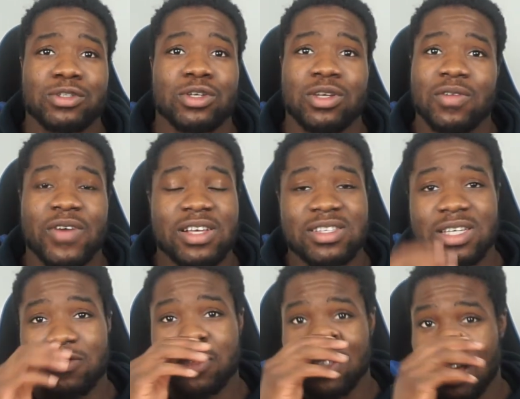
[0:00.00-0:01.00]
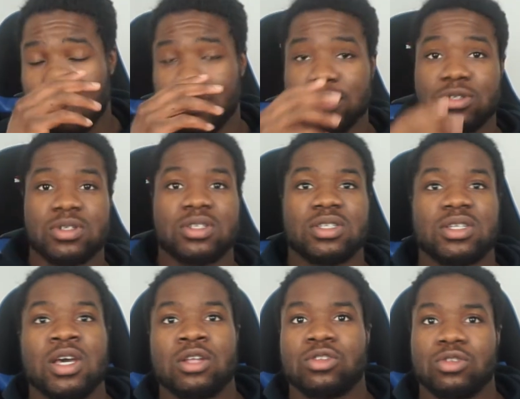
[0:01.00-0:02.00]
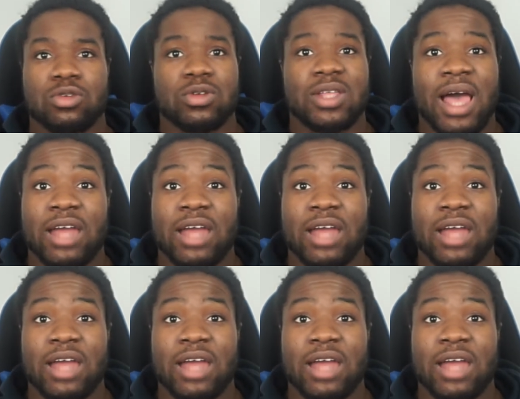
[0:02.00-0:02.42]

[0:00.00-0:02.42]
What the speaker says: So university gives you that opportunity to do that.